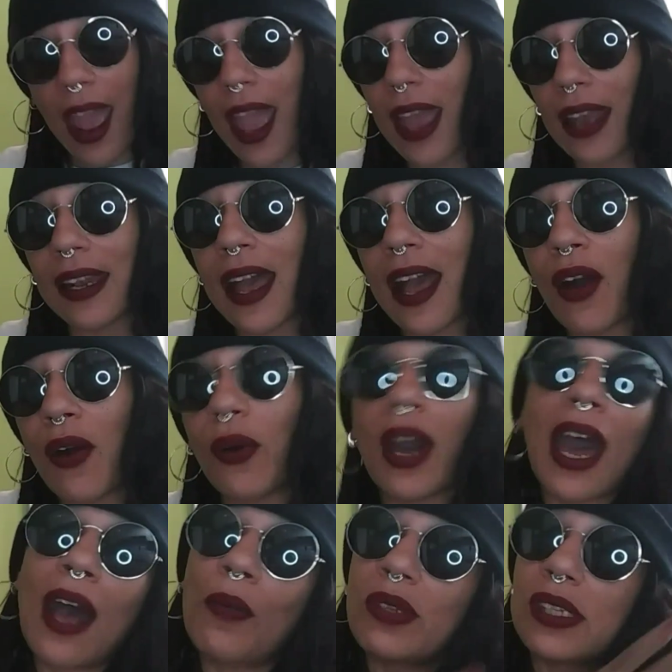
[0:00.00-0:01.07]
And now
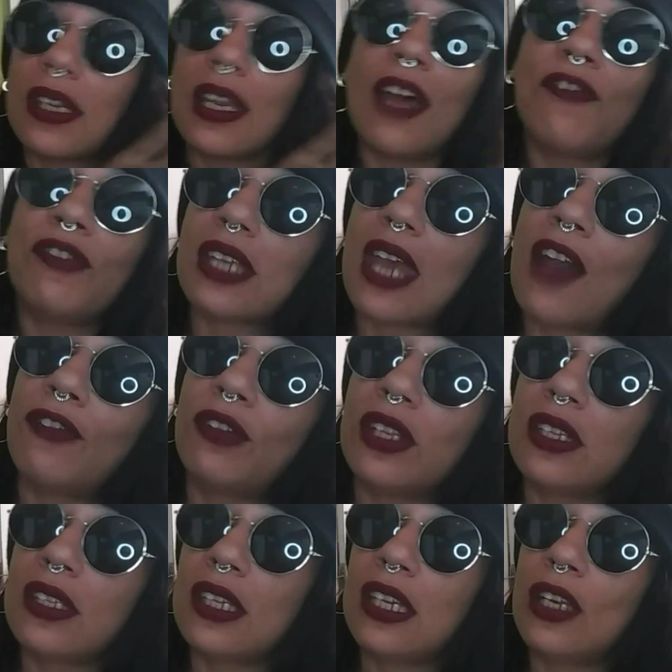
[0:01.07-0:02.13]
I was left after
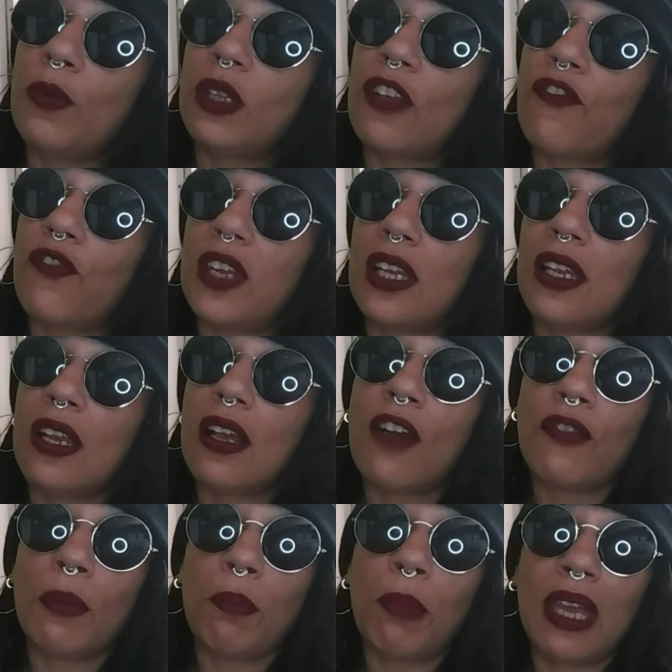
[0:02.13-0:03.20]
this scene with a feeling
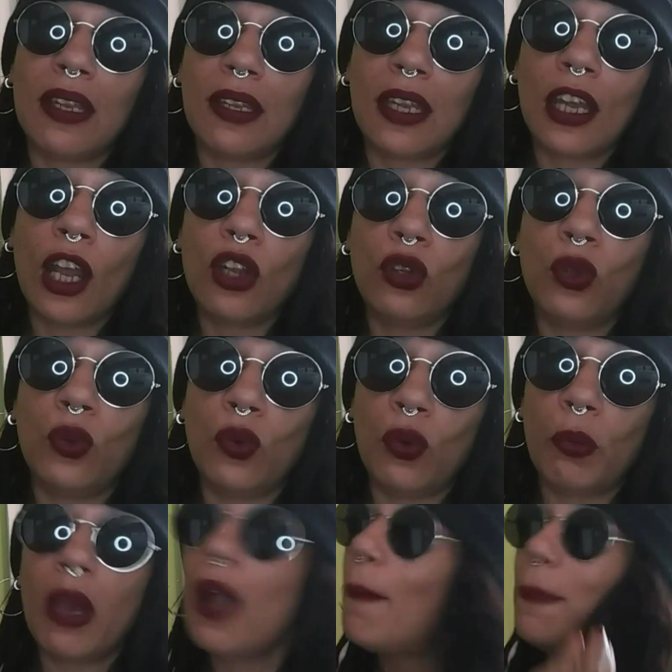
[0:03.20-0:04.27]
of impending
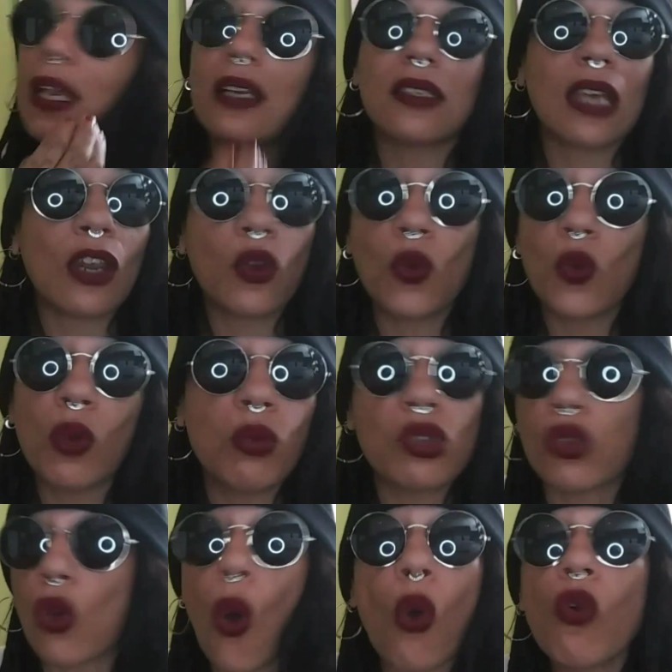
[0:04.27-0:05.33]
doom because I knew it
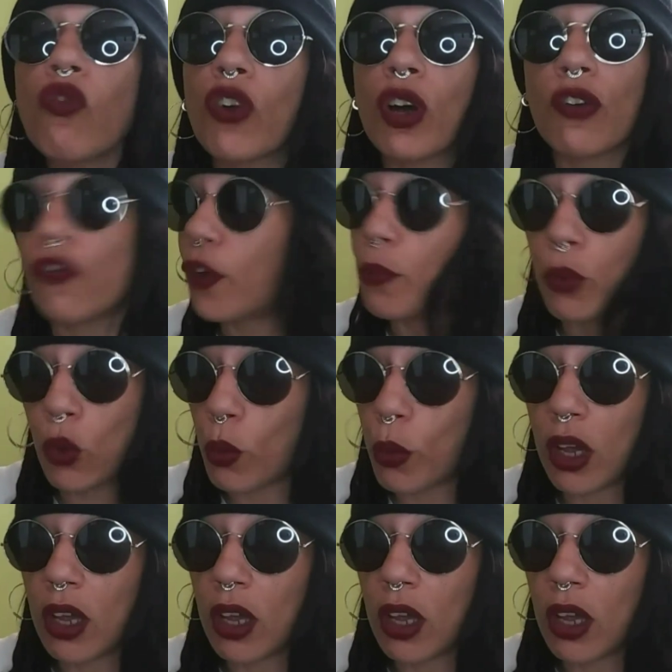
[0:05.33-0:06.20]
was over for Boomer.